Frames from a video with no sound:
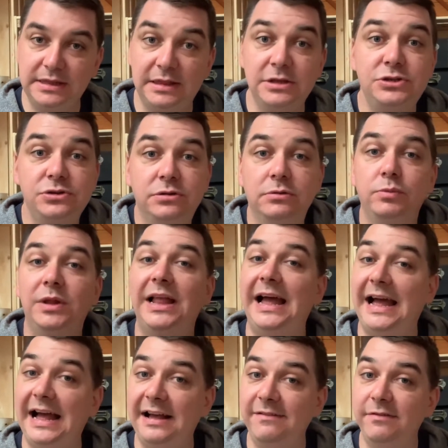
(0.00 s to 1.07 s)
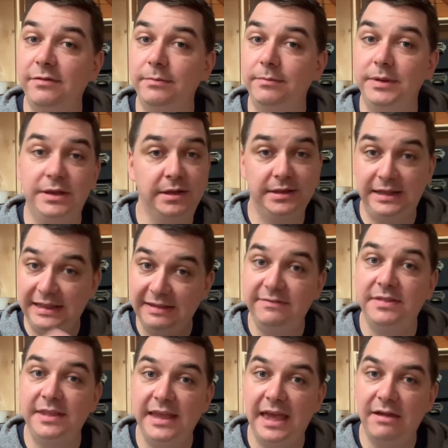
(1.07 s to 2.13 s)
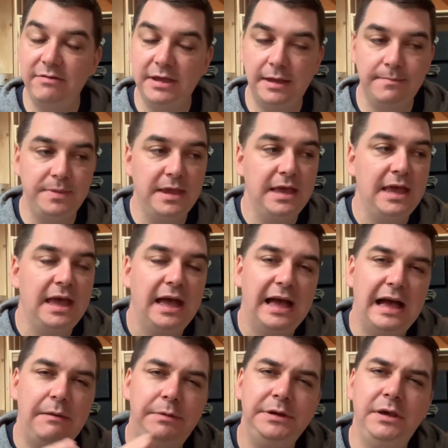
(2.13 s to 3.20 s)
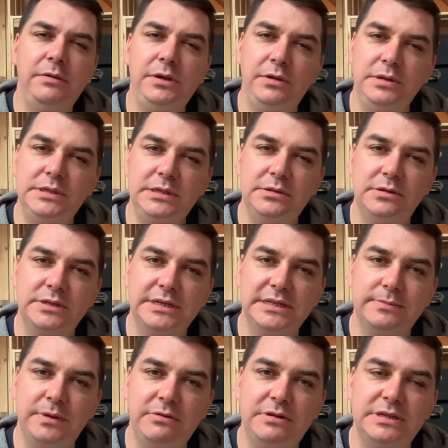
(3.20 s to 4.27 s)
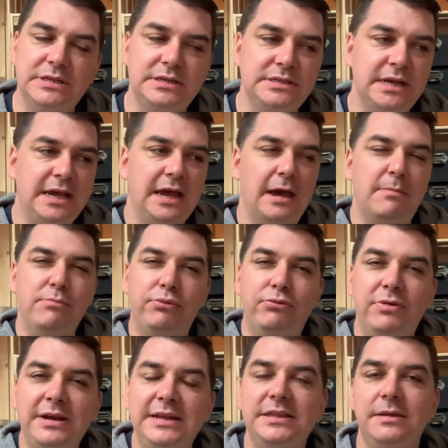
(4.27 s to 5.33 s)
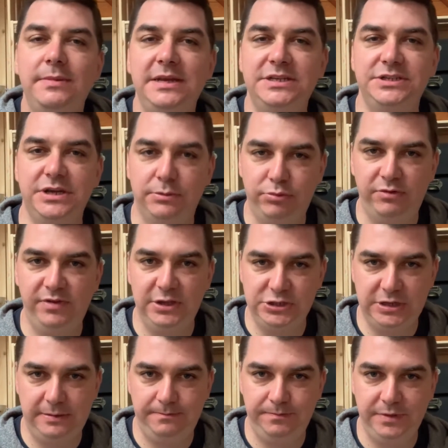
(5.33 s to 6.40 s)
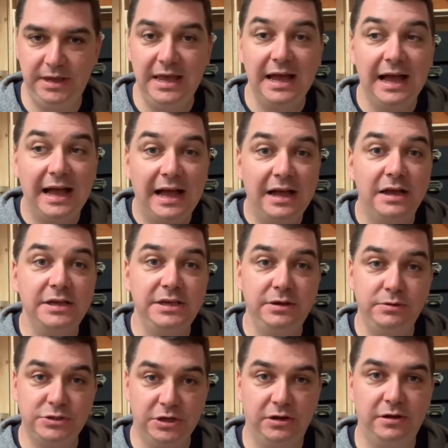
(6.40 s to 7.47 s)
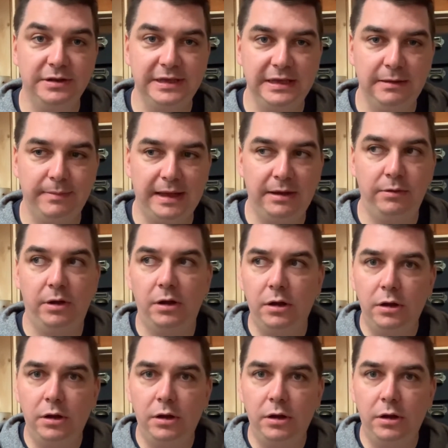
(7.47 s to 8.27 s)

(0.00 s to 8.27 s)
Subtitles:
that the children will have because they live in the area? How are you using those experiences and bringing them into your provision? Are you talking about,